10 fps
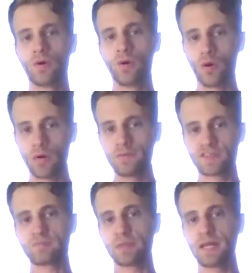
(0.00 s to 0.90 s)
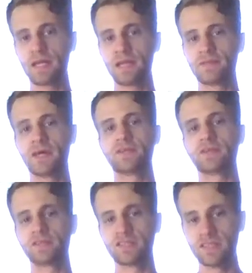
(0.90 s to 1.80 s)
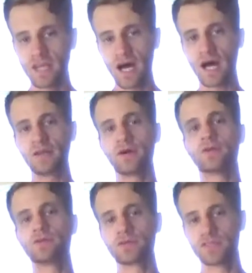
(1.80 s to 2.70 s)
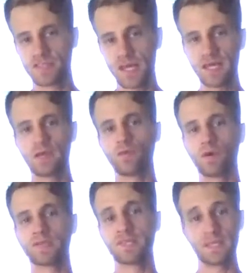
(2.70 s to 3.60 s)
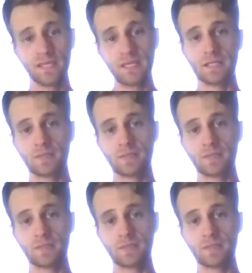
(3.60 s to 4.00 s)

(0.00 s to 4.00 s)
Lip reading: on this planet that does not understand what to eat.